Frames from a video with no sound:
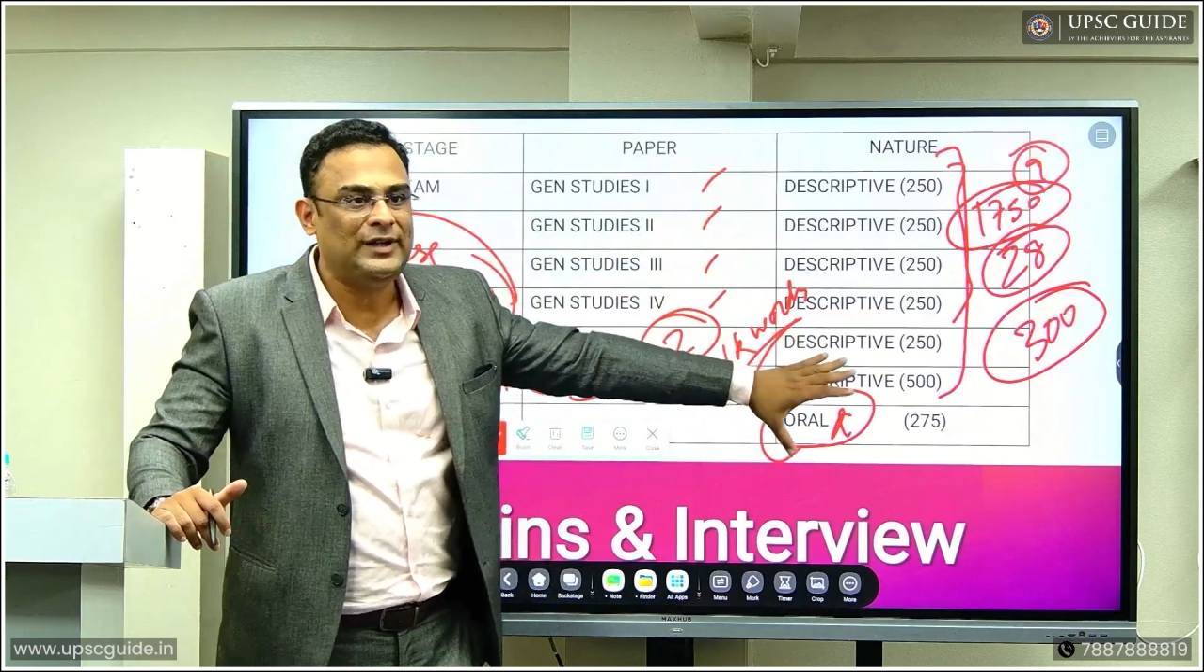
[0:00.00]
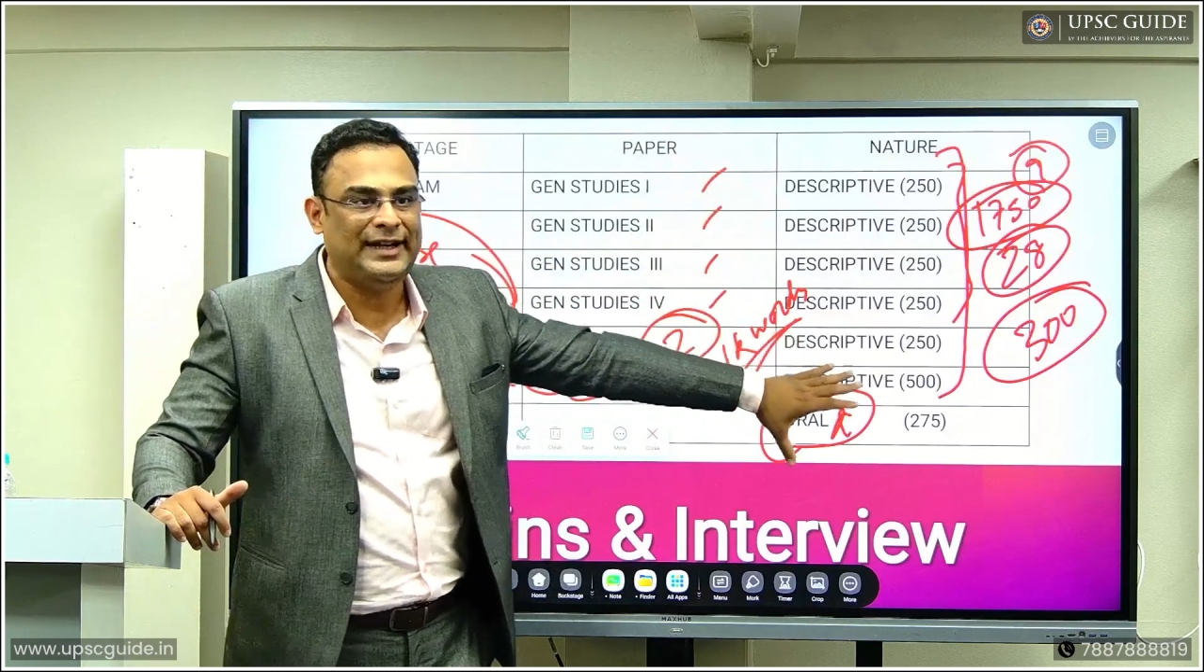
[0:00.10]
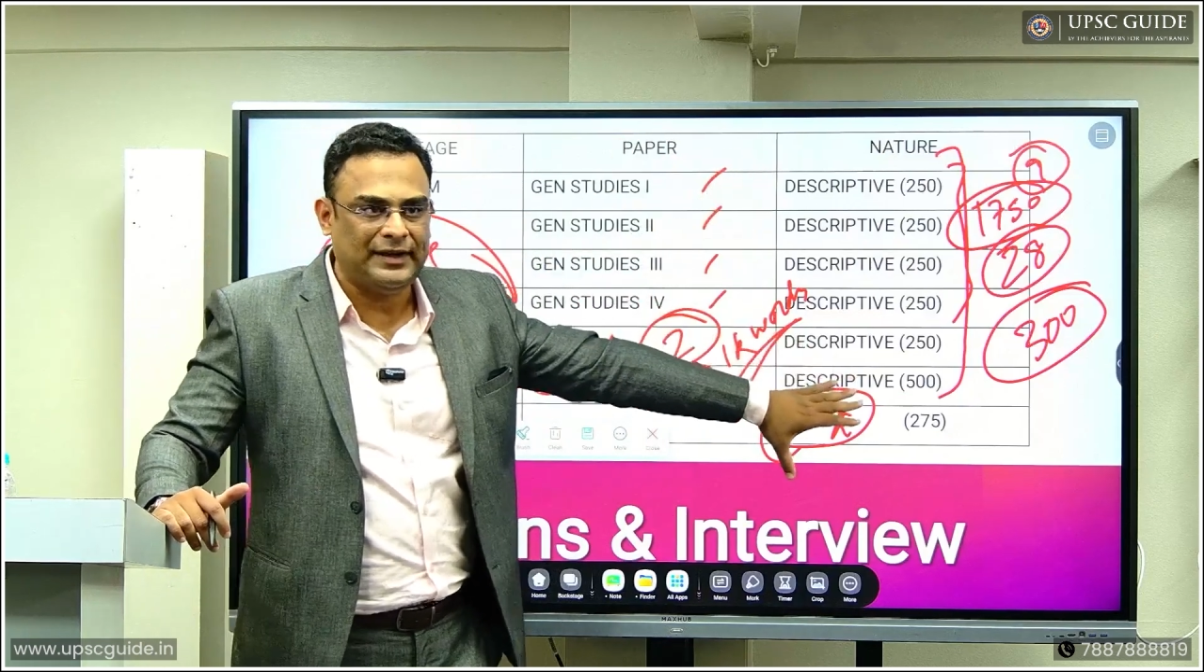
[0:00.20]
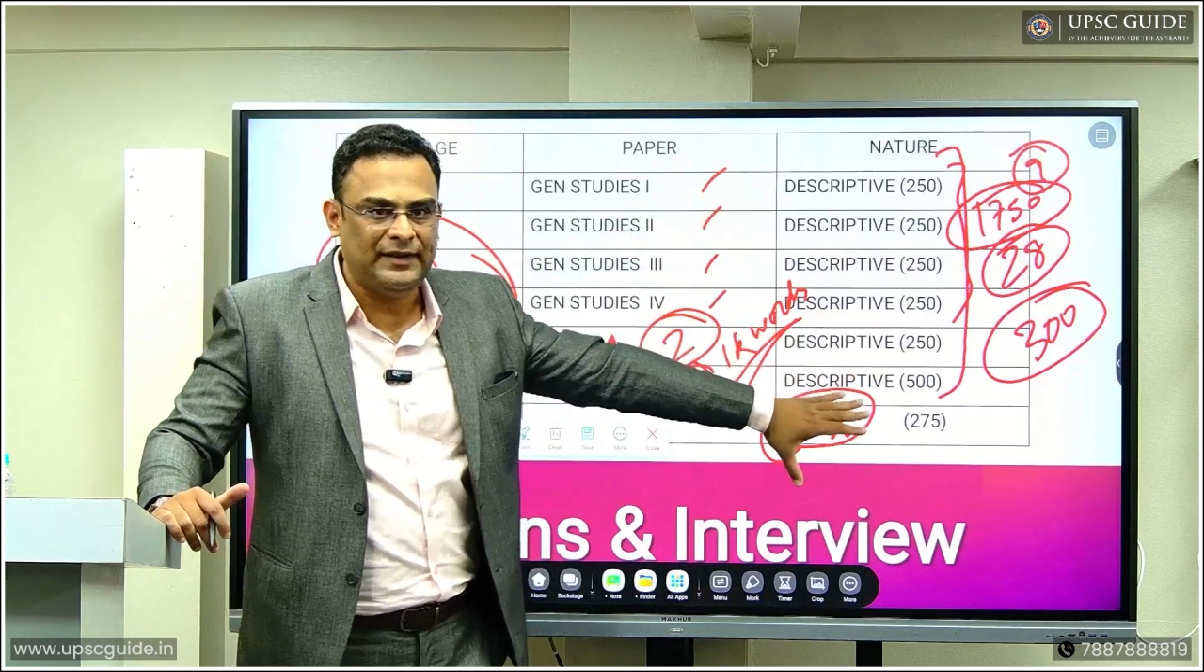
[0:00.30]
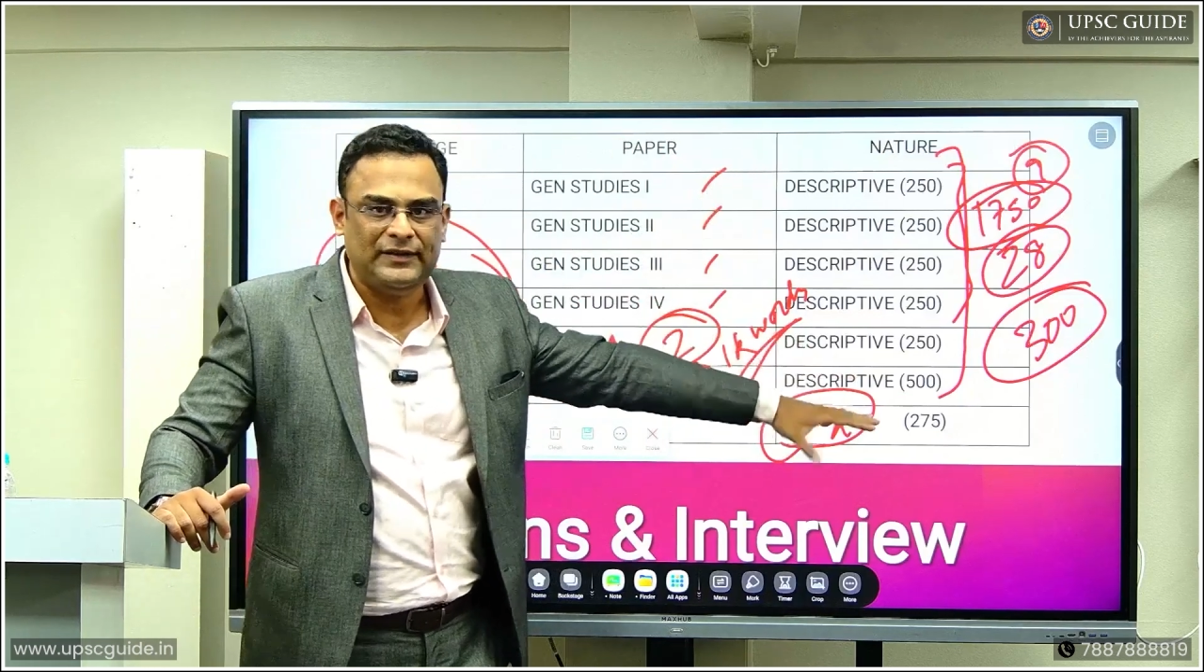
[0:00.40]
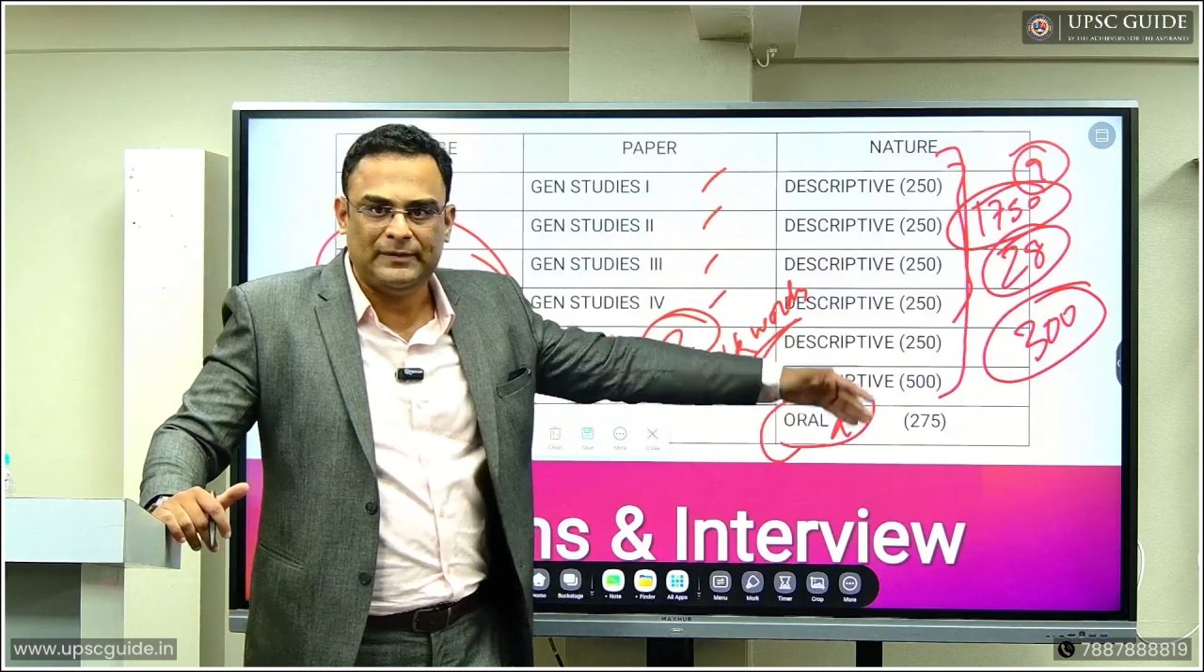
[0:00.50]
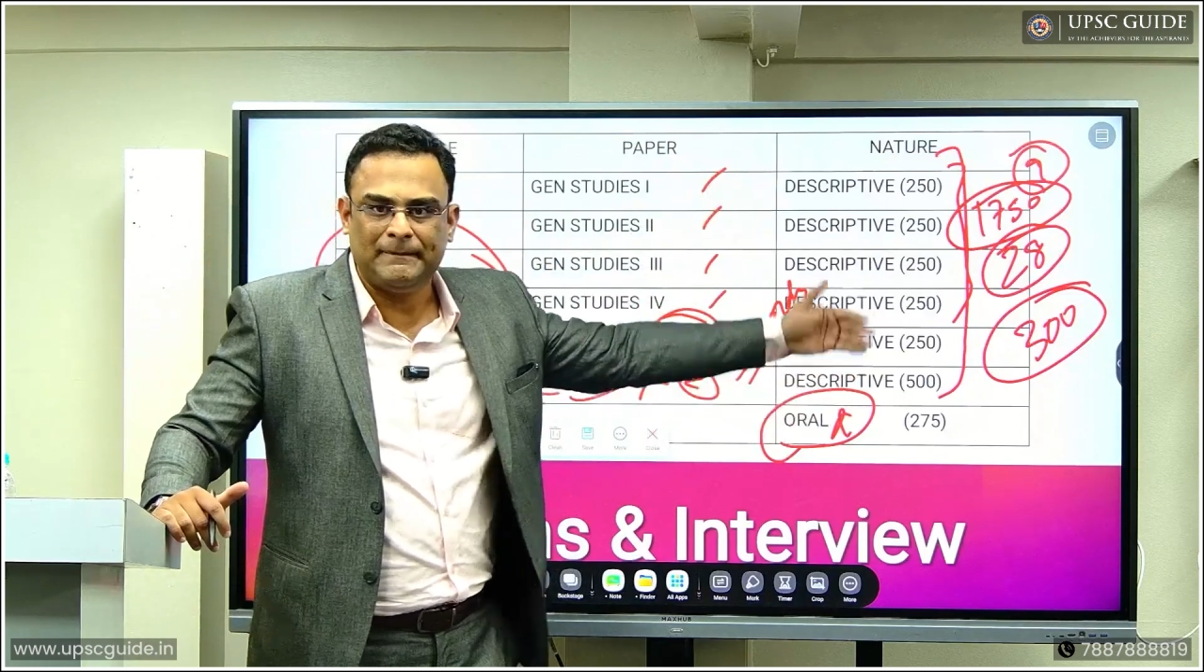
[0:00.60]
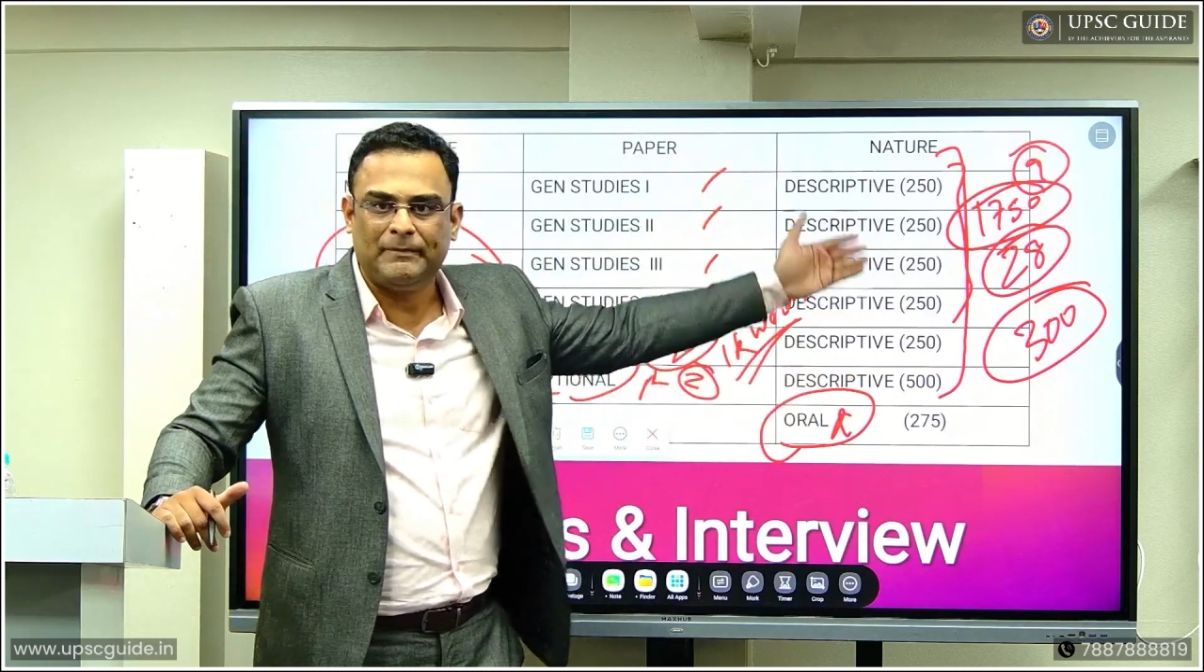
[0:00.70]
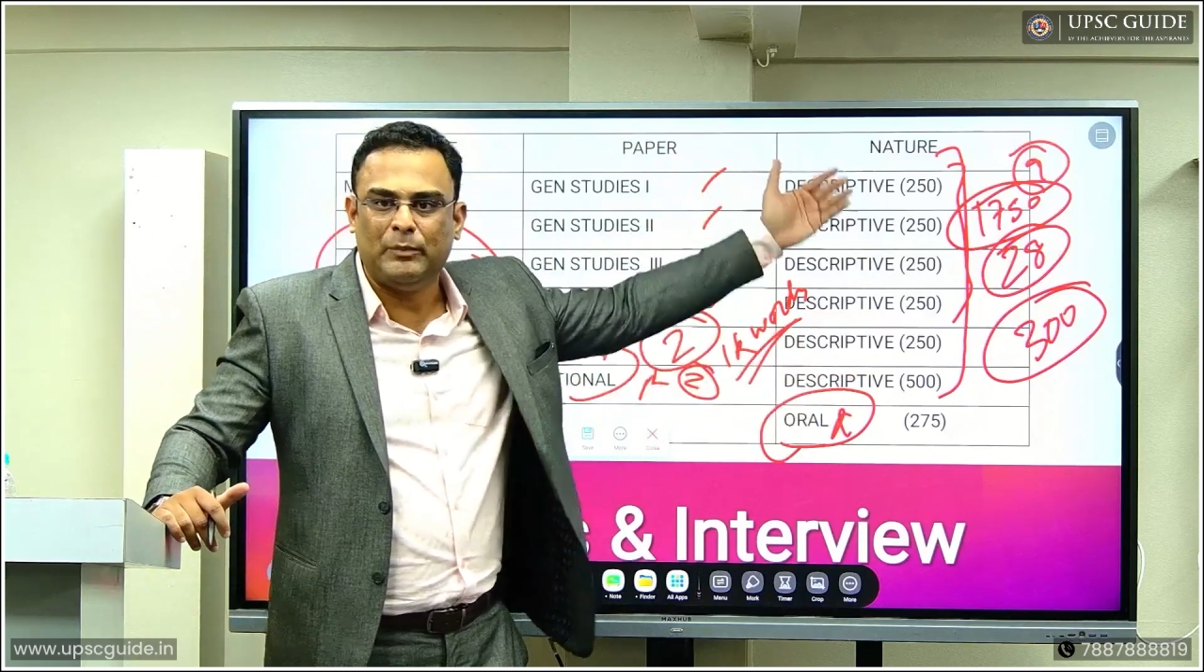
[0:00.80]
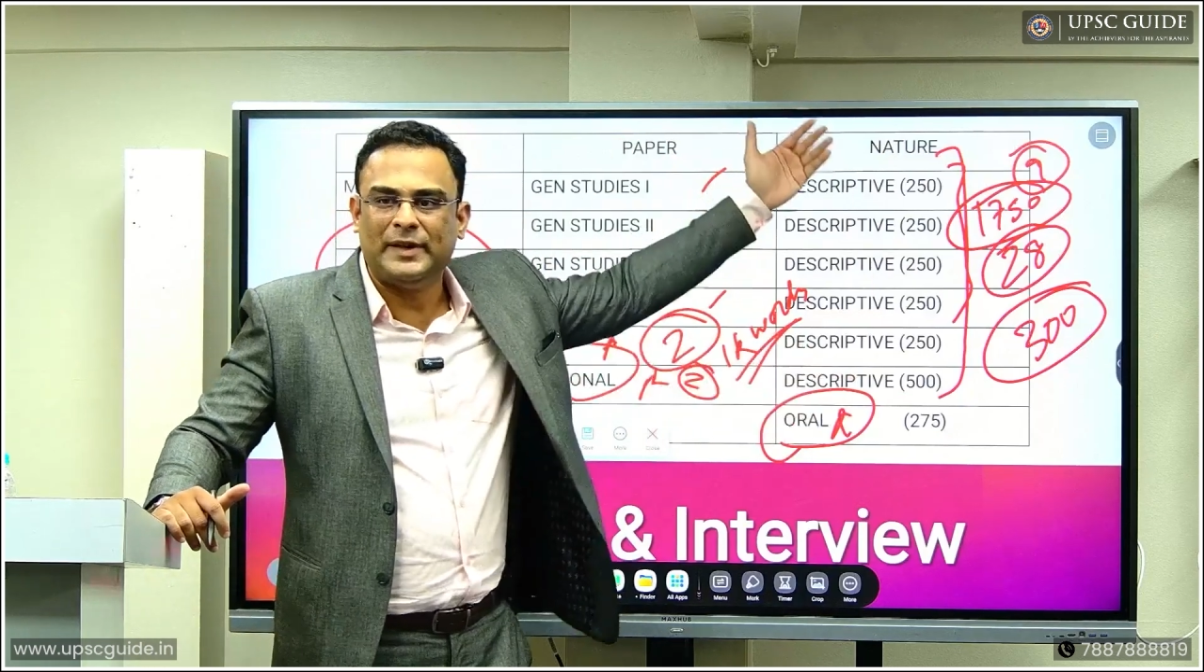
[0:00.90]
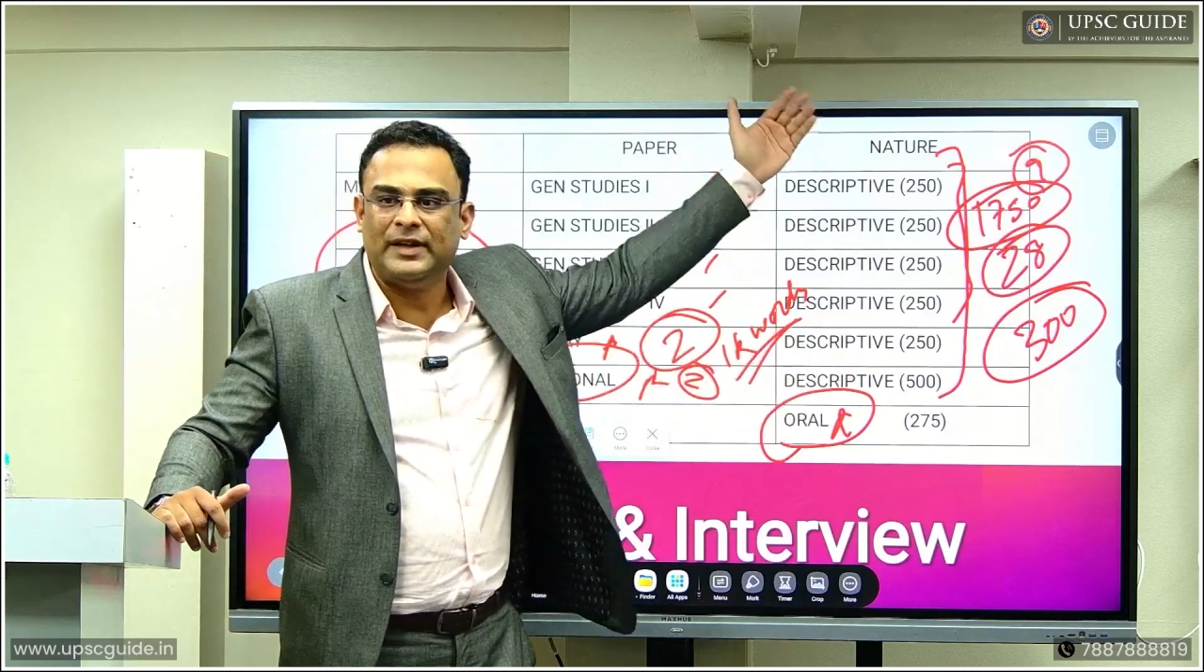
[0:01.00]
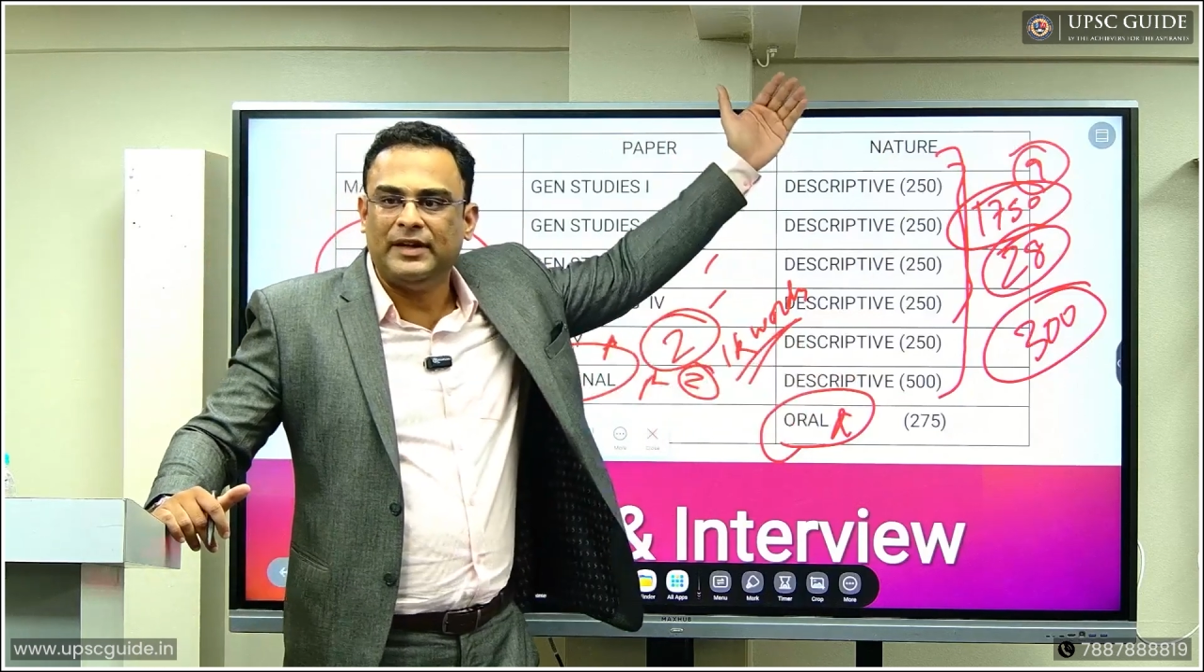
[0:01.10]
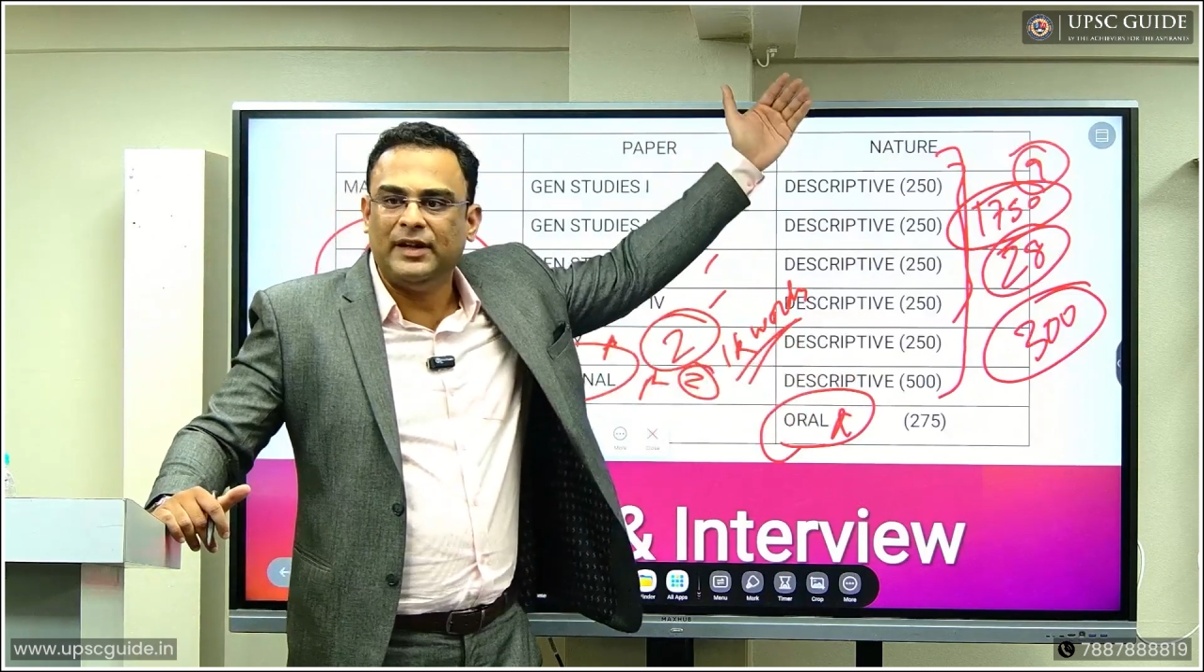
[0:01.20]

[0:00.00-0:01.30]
It is, but the real